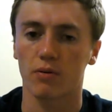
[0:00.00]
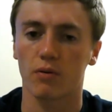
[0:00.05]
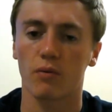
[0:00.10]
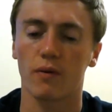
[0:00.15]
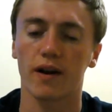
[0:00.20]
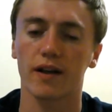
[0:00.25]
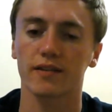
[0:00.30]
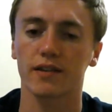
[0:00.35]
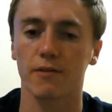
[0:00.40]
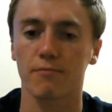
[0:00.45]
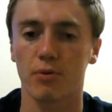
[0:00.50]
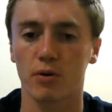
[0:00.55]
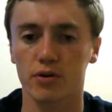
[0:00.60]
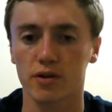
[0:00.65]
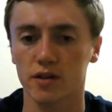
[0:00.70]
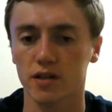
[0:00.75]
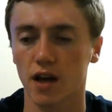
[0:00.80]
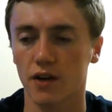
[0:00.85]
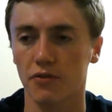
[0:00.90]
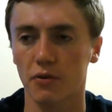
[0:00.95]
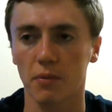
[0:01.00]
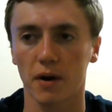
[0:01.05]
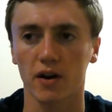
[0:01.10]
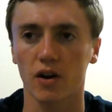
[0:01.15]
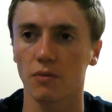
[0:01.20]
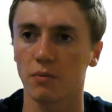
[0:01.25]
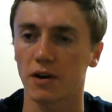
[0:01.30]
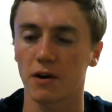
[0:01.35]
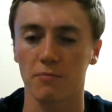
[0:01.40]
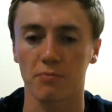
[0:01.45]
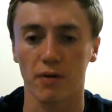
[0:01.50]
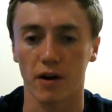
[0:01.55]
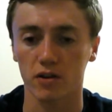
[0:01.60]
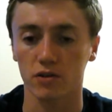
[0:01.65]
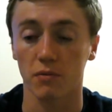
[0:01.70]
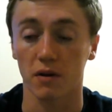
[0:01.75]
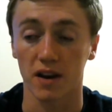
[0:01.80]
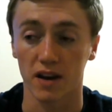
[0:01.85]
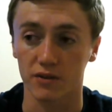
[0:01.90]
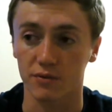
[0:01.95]
When I say push yourself up, I don't mean a
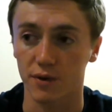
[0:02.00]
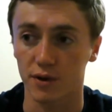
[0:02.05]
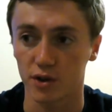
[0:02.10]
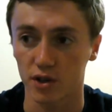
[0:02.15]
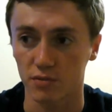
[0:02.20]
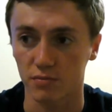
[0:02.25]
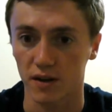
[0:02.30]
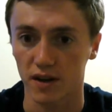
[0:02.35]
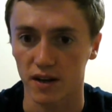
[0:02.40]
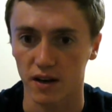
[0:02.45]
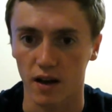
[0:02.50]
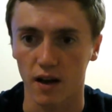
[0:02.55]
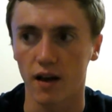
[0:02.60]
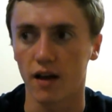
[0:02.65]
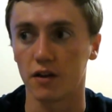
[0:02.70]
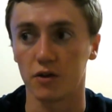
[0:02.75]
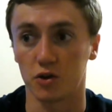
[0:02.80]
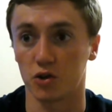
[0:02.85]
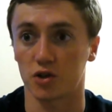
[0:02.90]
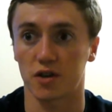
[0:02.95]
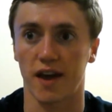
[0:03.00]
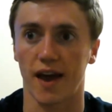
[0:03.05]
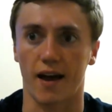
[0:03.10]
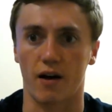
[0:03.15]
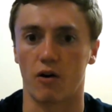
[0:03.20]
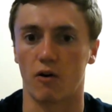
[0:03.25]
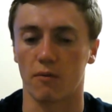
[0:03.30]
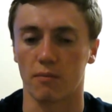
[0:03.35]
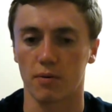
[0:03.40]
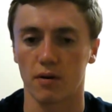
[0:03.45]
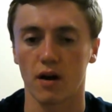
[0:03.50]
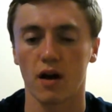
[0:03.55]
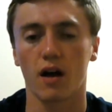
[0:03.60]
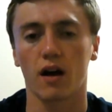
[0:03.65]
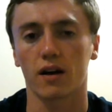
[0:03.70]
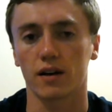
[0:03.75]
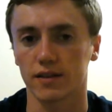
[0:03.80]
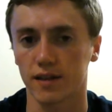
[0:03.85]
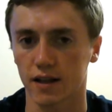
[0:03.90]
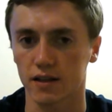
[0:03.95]
press up, I literally just mean just get up,
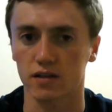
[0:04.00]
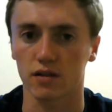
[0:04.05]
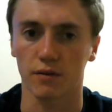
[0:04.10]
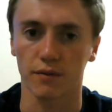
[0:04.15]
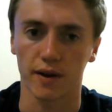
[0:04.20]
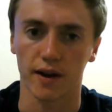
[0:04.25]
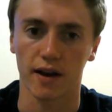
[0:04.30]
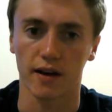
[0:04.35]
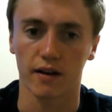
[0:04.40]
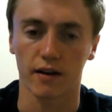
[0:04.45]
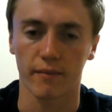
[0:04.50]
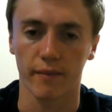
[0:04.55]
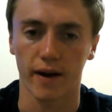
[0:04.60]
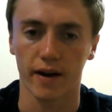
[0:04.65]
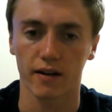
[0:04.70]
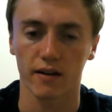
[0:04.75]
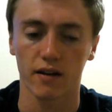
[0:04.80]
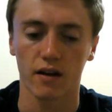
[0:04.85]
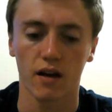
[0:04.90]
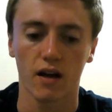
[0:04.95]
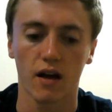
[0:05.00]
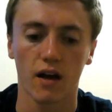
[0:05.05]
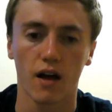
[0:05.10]
because that's not really going to matter.